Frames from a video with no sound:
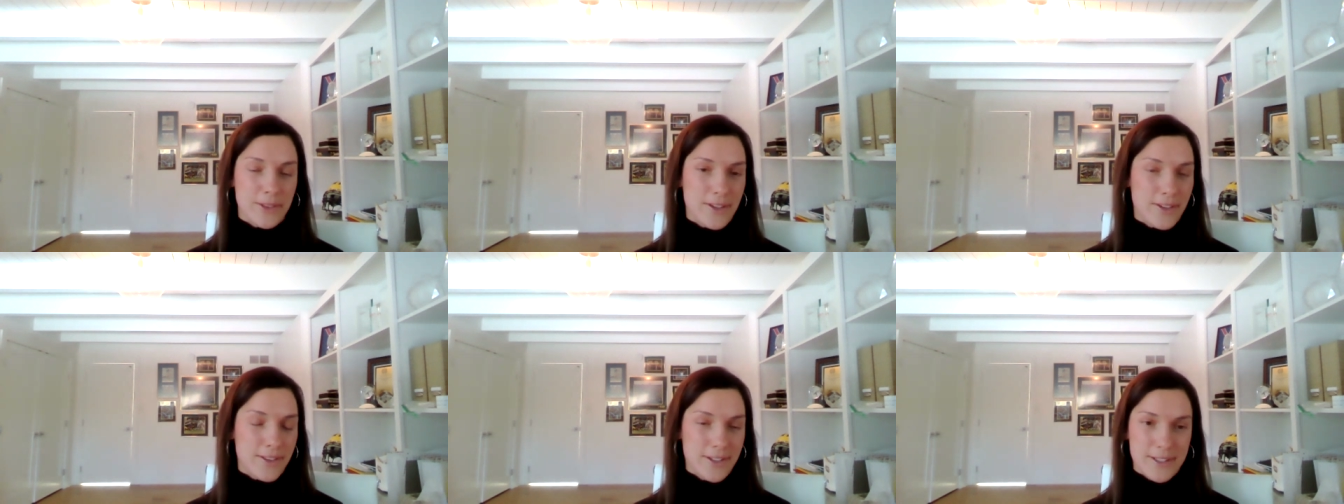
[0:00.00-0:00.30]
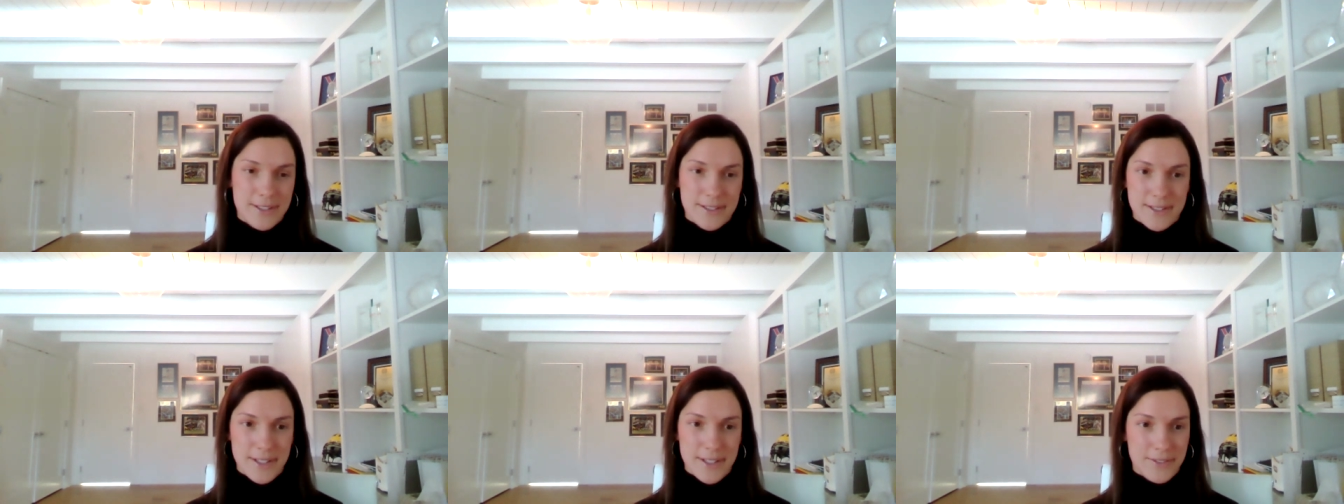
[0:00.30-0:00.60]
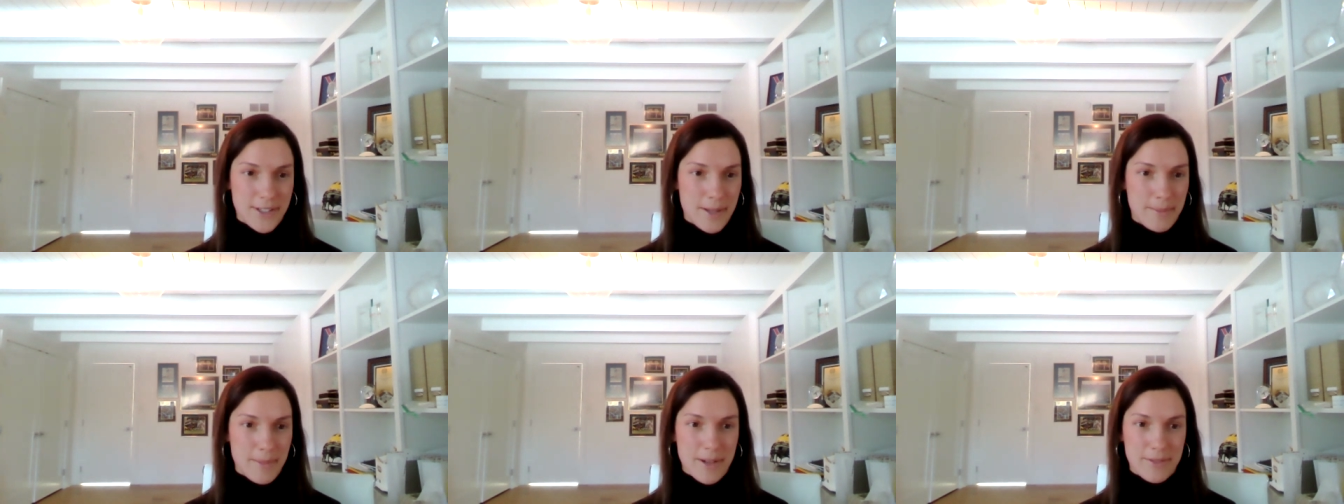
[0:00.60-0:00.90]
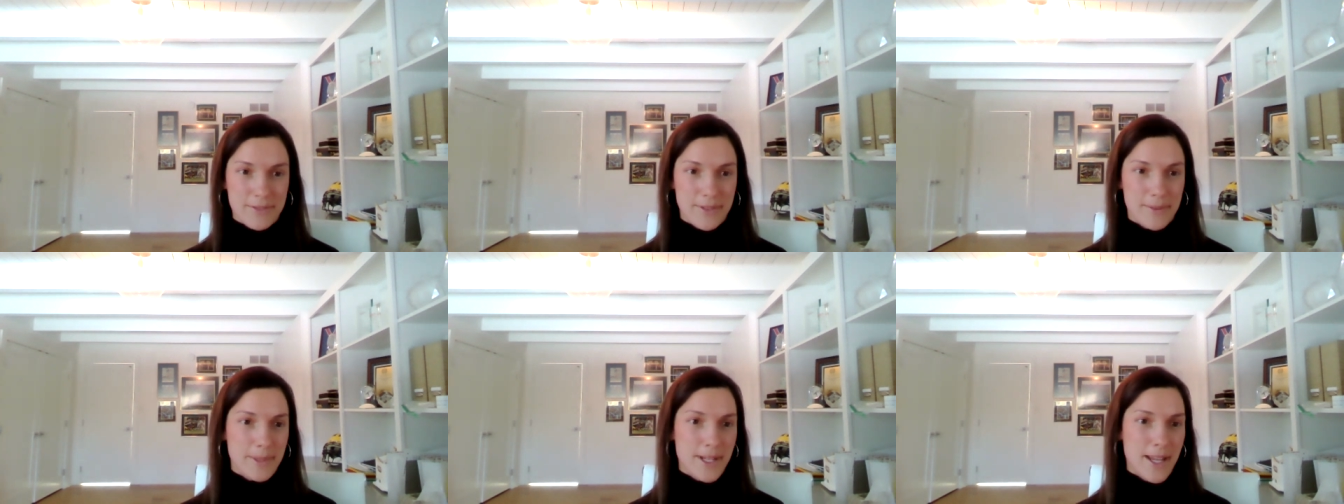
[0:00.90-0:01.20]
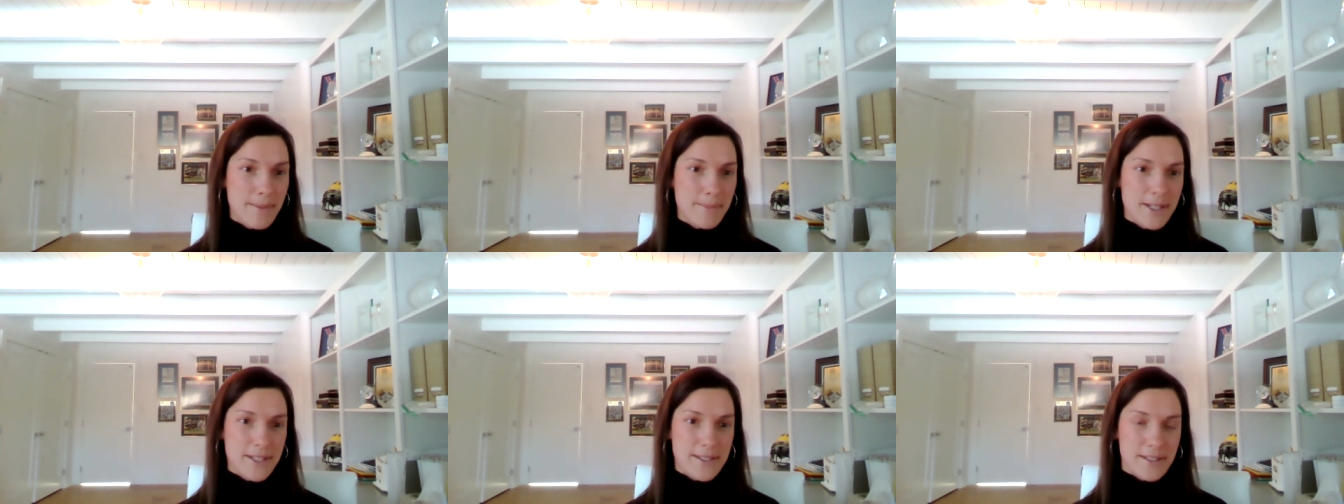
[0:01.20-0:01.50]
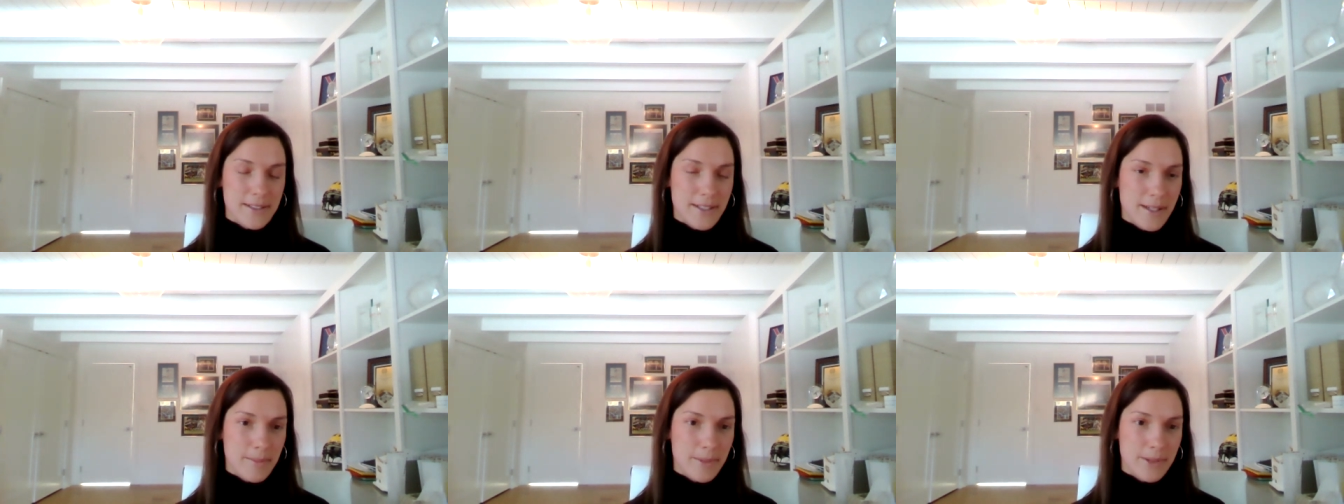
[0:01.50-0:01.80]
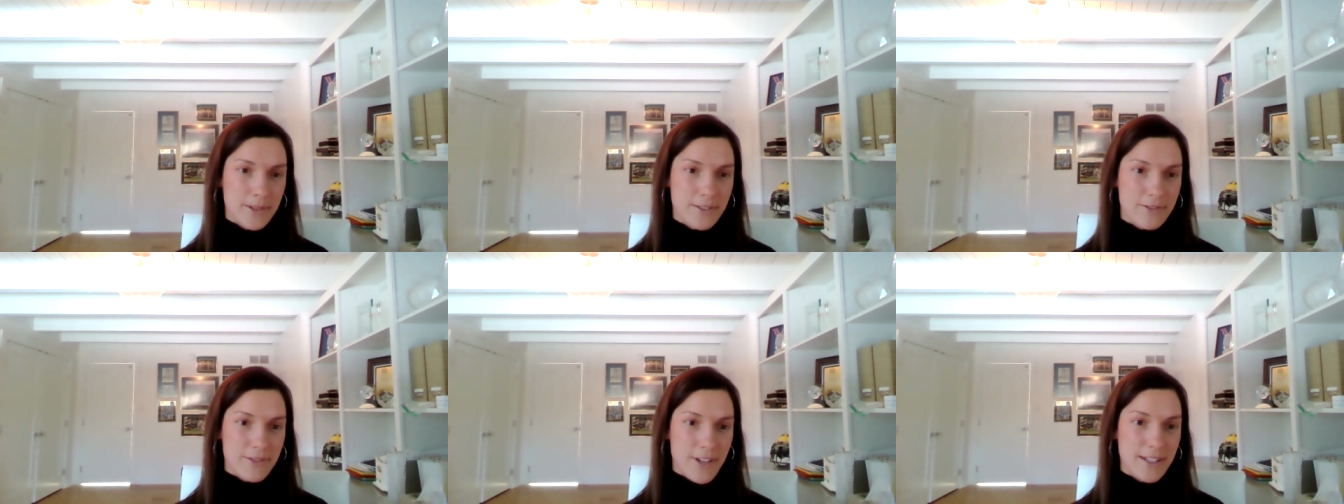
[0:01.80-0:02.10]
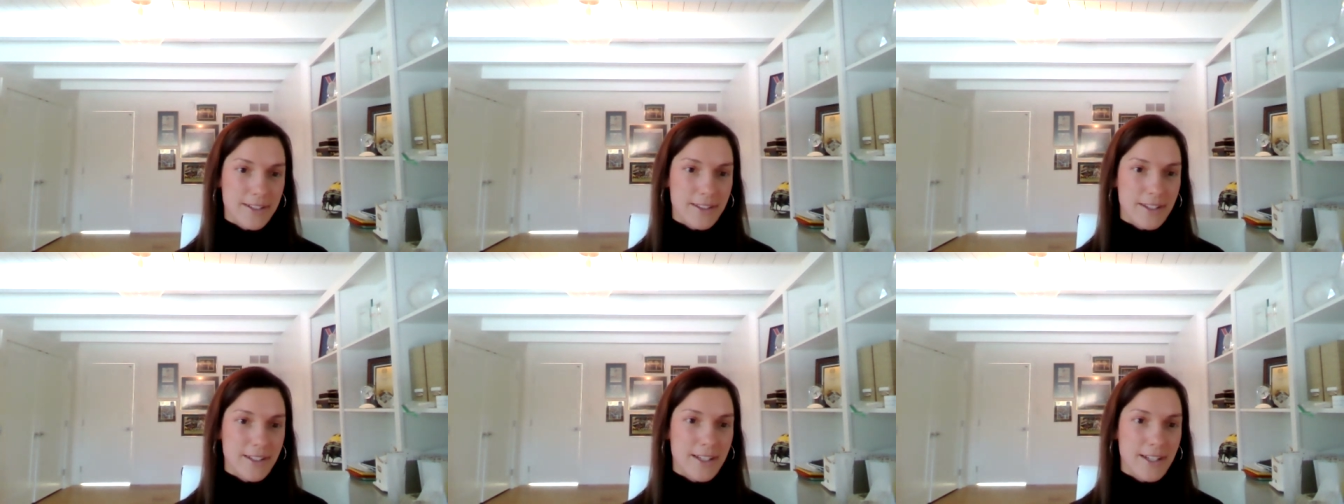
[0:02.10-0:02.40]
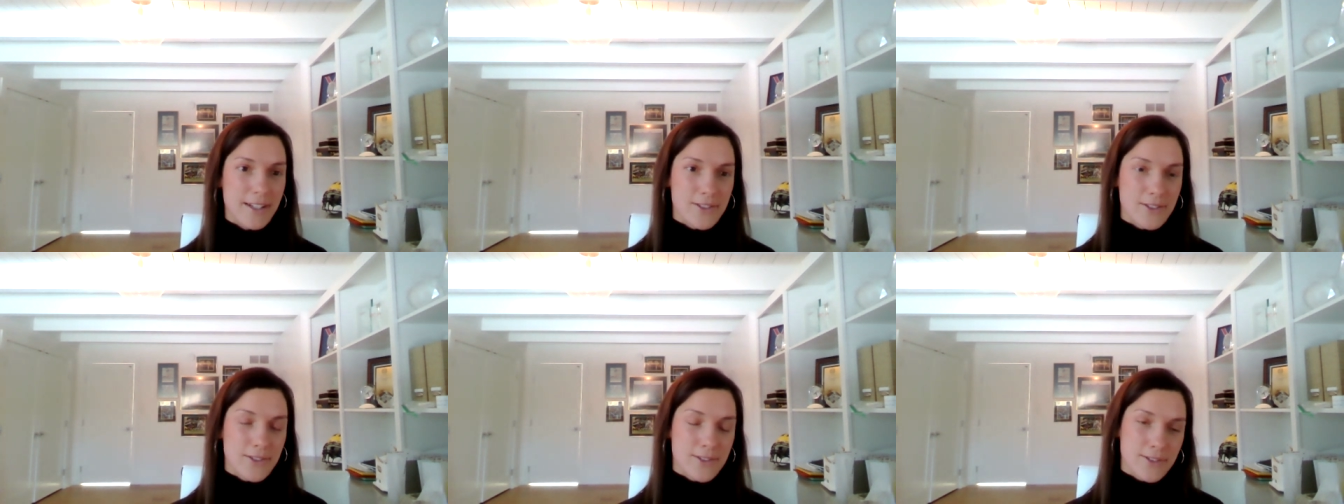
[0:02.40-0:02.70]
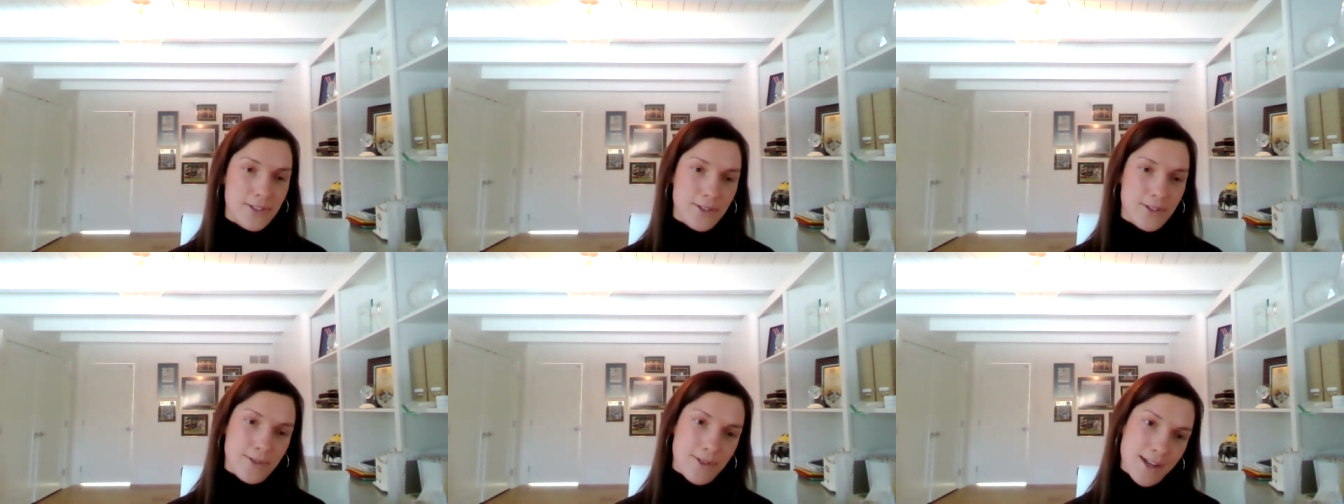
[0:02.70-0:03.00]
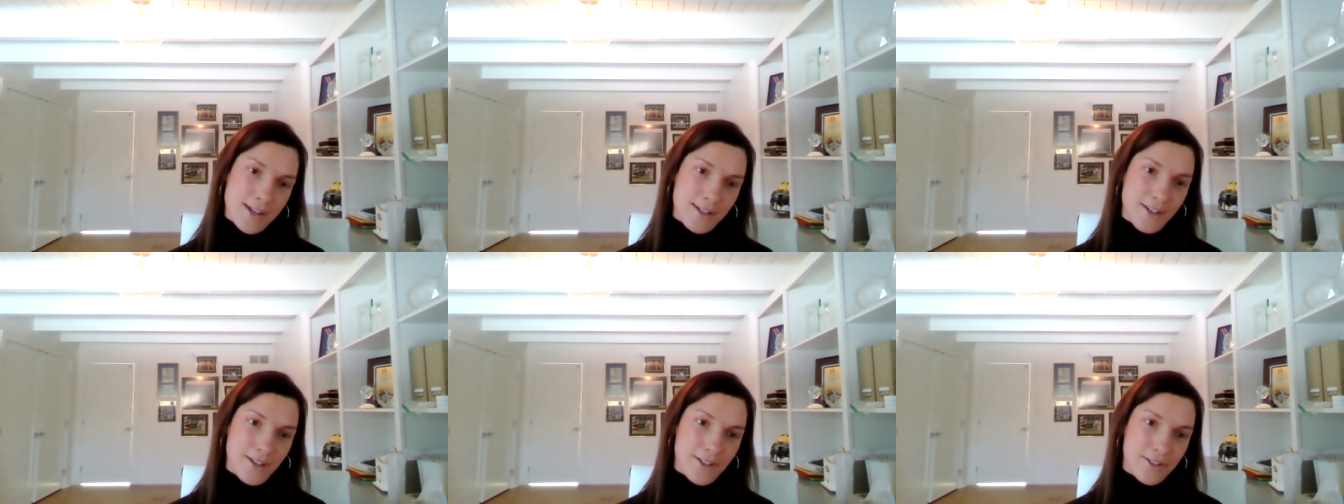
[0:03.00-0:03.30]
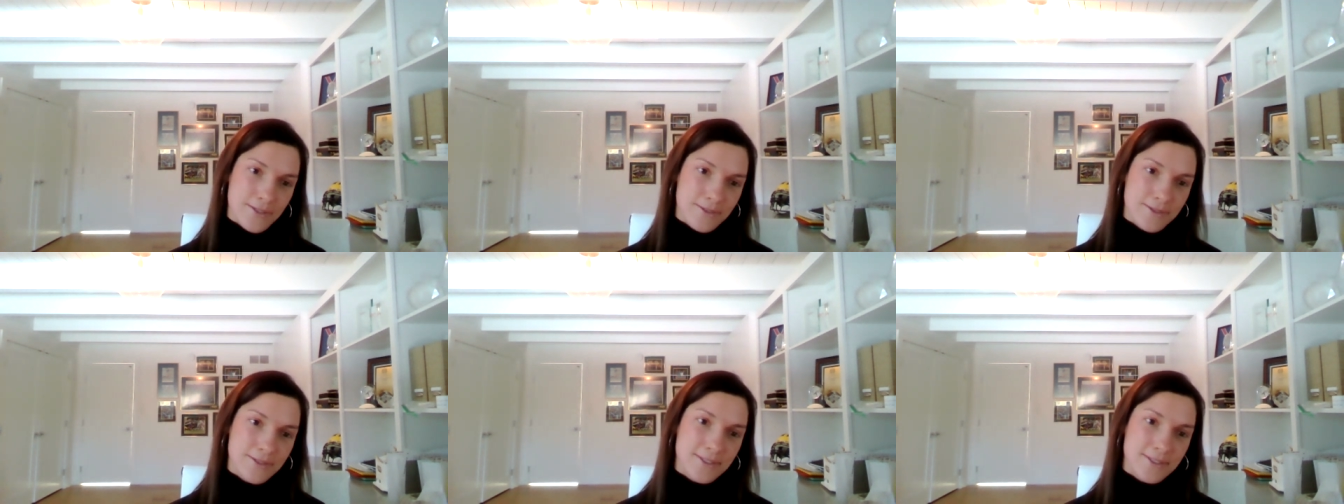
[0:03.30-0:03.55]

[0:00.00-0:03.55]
the things that have come up for me, I'm easily able to find the answers. So thank you.